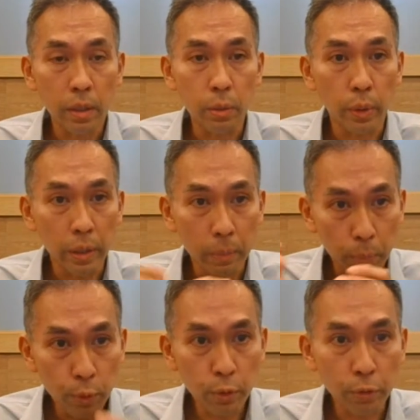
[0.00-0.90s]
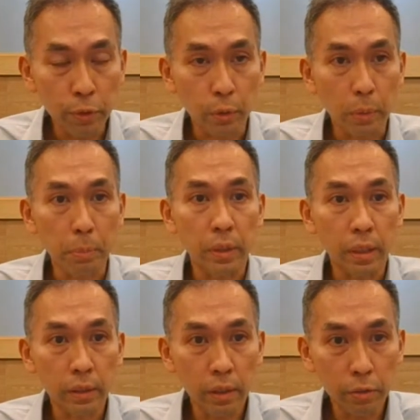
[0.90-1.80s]
It will improve your
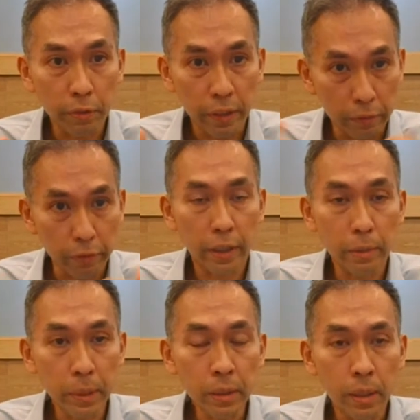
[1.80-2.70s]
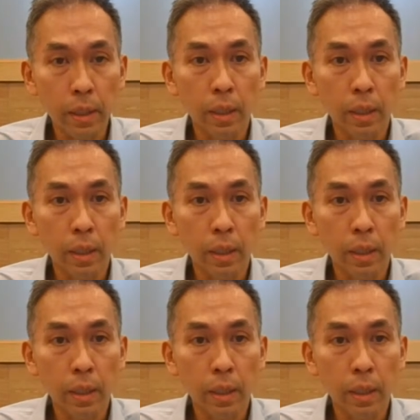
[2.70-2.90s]
reproductive environment.